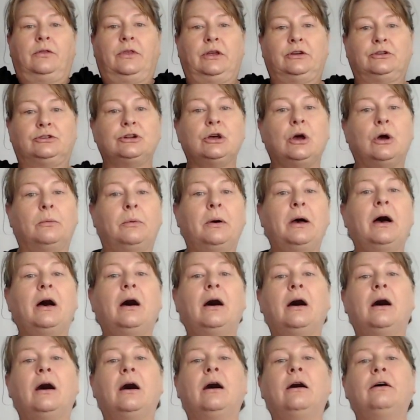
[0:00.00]
top
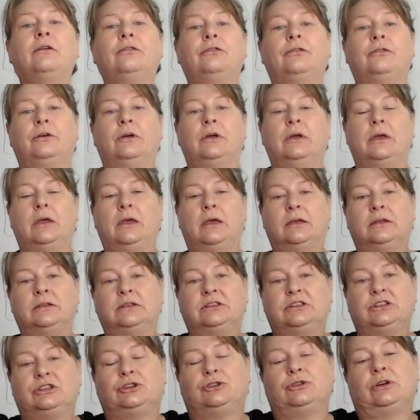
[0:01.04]
half,
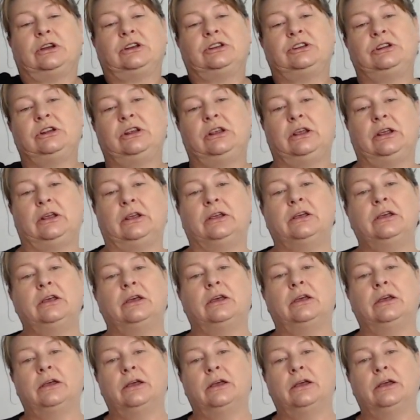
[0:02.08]
stretching